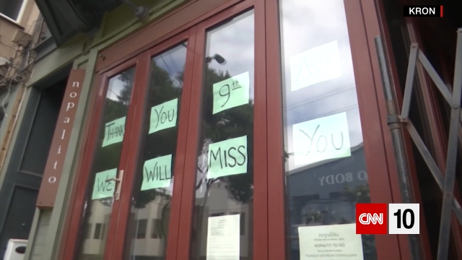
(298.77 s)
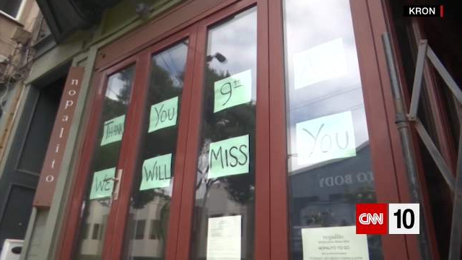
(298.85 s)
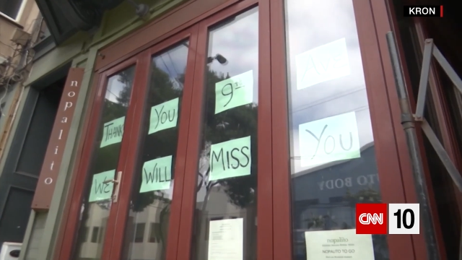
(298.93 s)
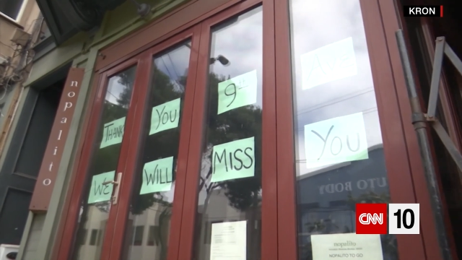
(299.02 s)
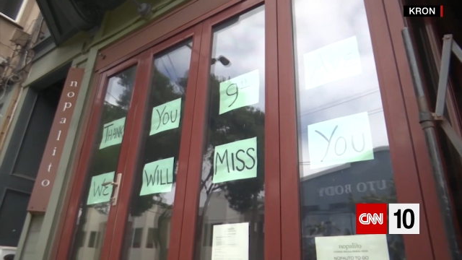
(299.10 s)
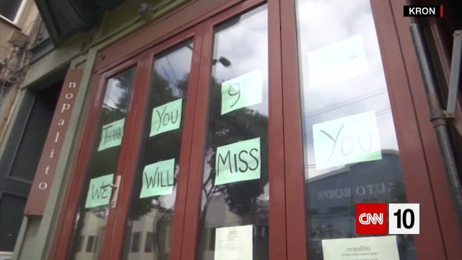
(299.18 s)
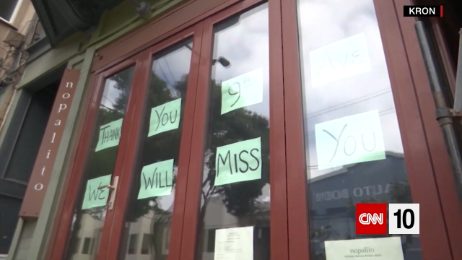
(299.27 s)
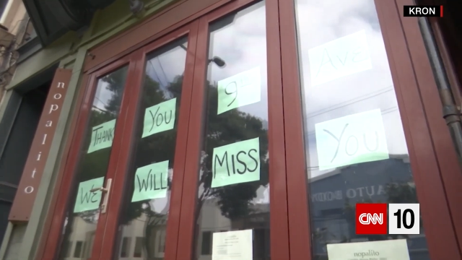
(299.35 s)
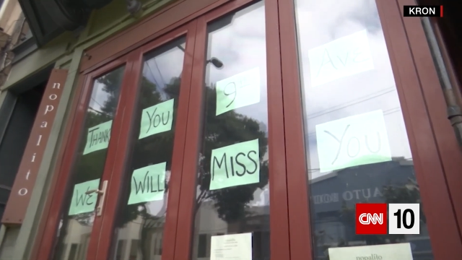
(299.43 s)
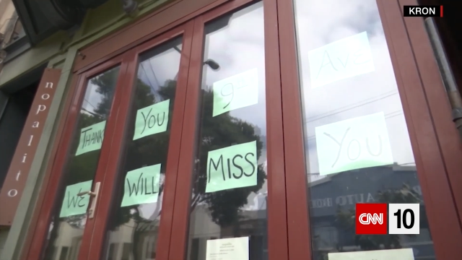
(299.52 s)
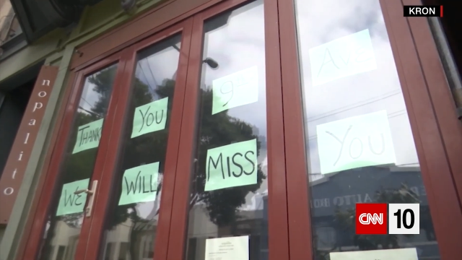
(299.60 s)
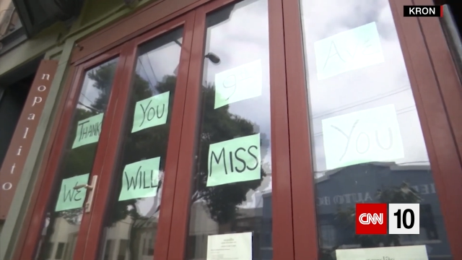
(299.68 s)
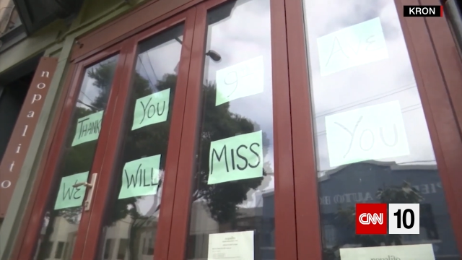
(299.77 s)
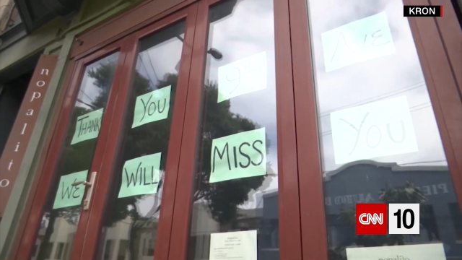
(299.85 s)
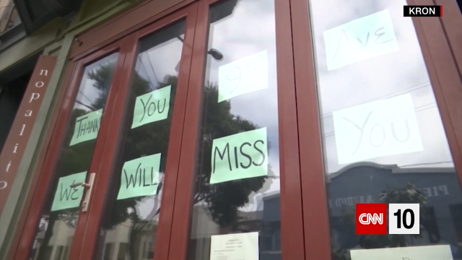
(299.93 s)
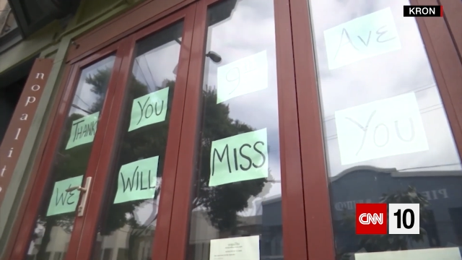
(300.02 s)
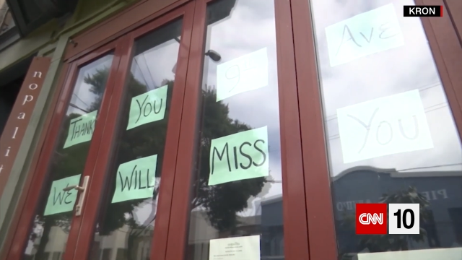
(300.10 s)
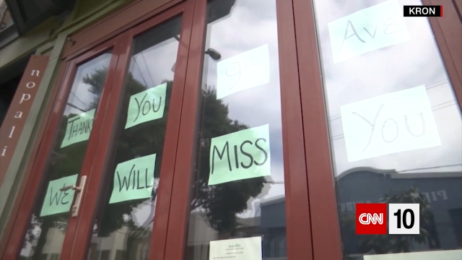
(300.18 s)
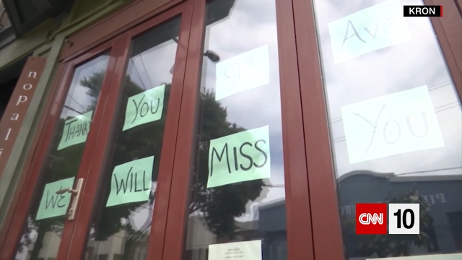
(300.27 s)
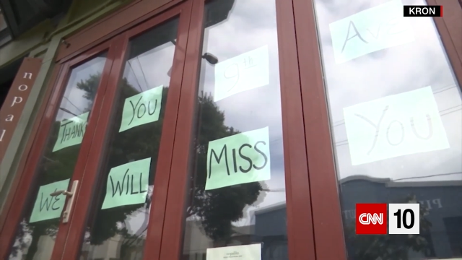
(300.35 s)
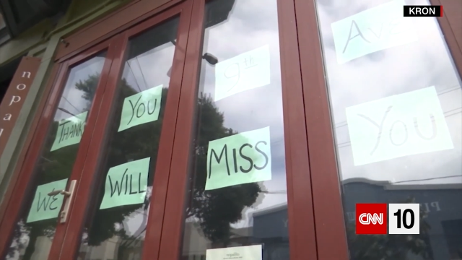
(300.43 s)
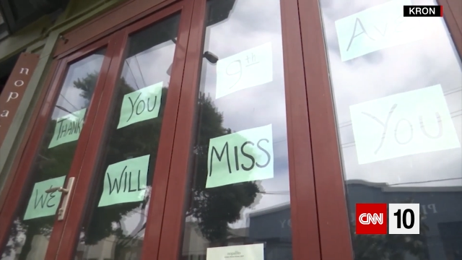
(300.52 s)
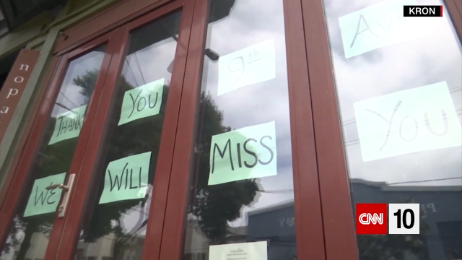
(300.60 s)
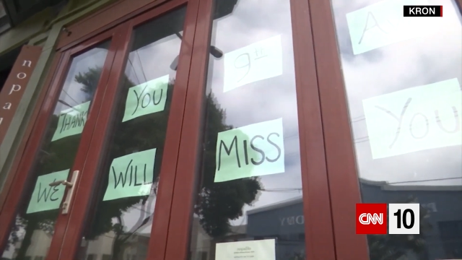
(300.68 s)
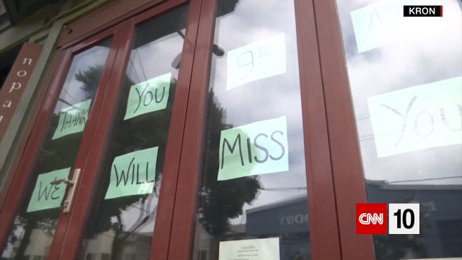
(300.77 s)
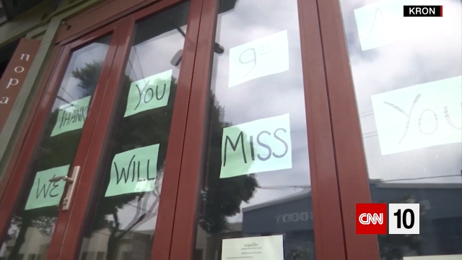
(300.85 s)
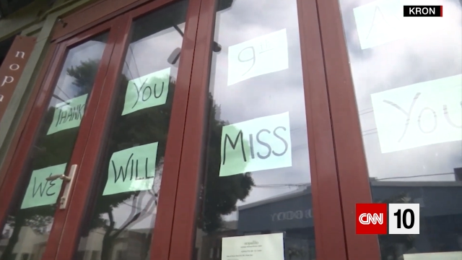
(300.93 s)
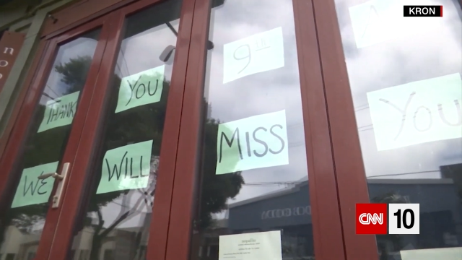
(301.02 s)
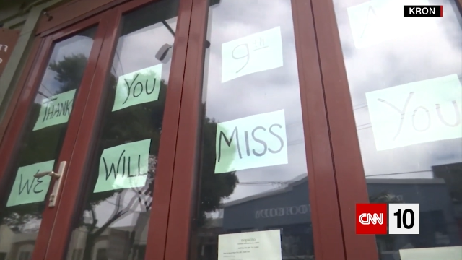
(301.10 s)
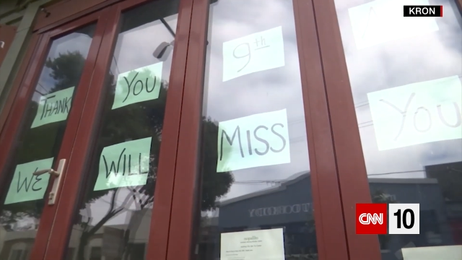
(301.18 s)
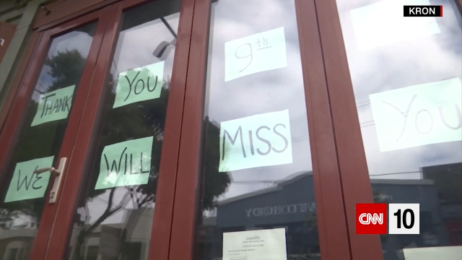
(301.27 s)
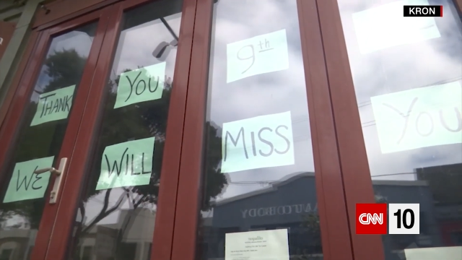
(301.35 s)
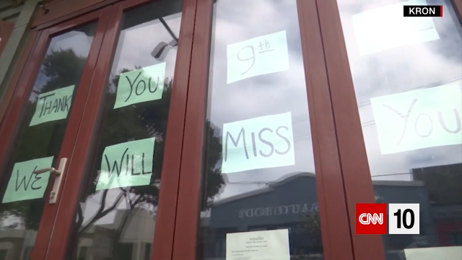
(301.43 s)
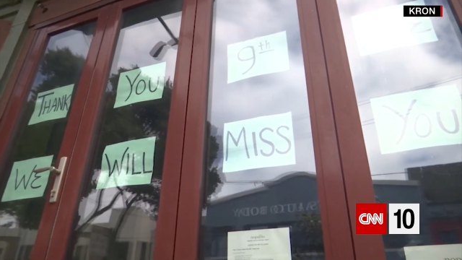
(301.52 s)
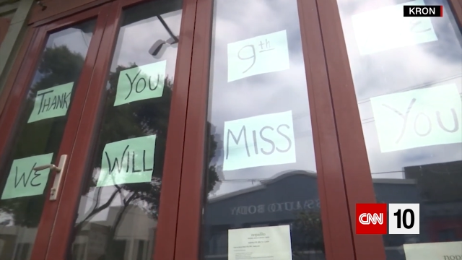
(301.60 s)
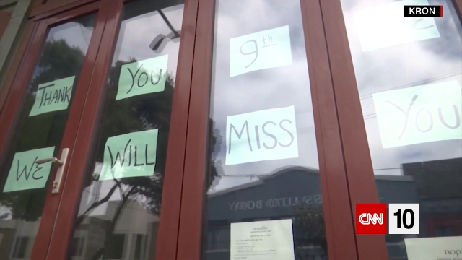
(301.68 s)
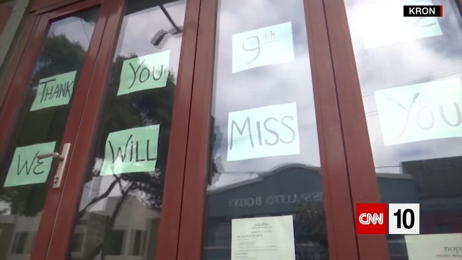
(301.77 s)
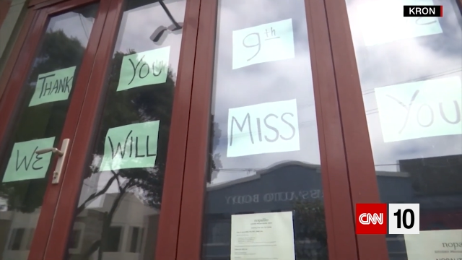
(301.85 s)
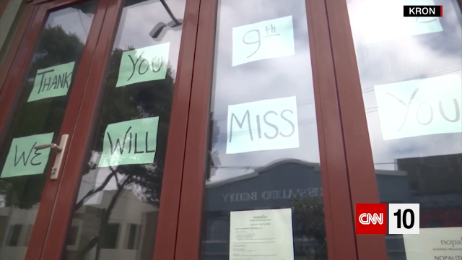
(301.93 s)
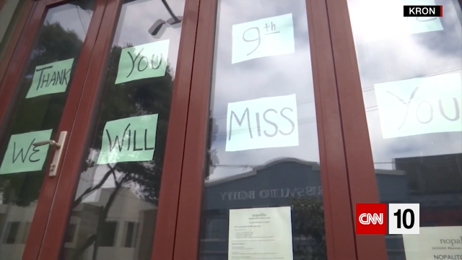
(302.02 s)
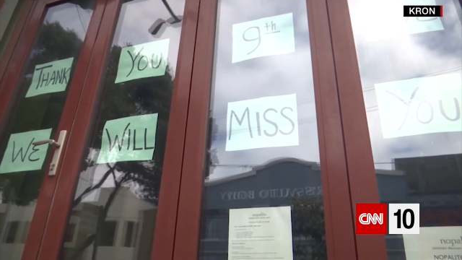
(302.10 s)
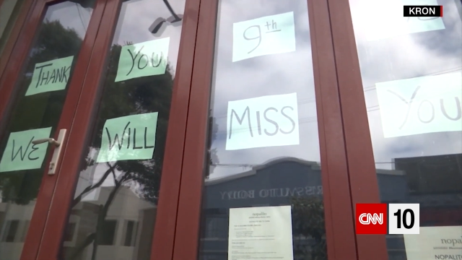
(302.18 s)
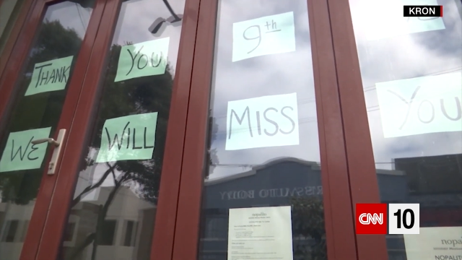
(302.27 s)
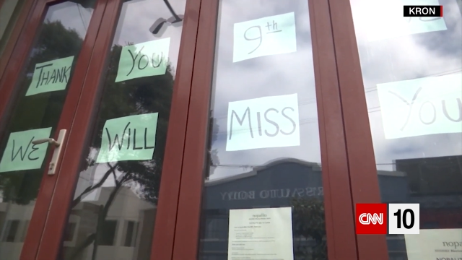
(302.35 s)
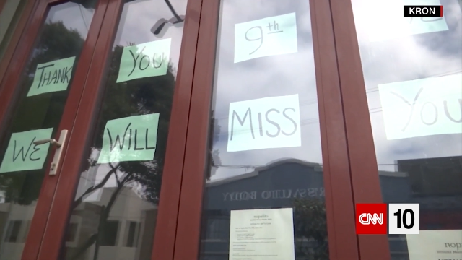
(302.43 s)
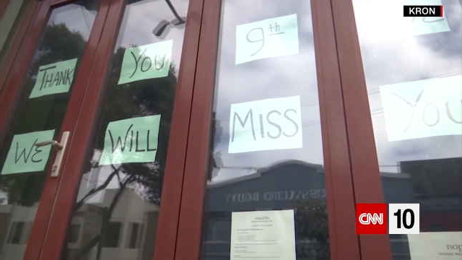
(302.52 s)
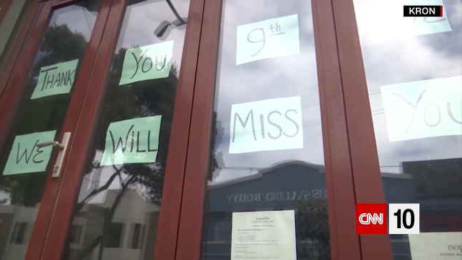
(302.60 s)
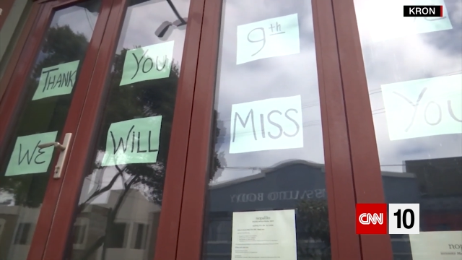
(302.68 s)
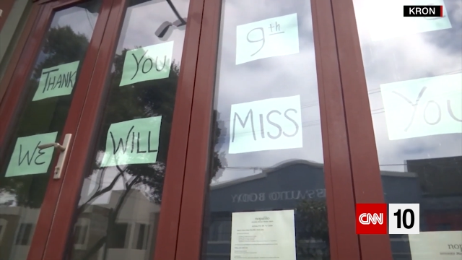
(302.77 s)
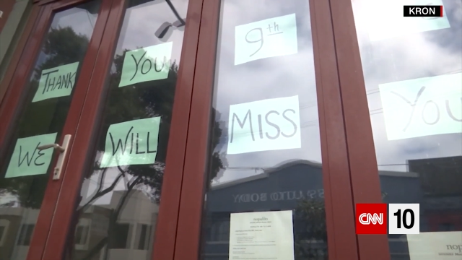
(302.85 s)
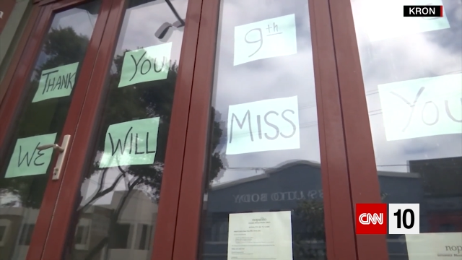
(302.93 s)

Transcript: (no speaker visible)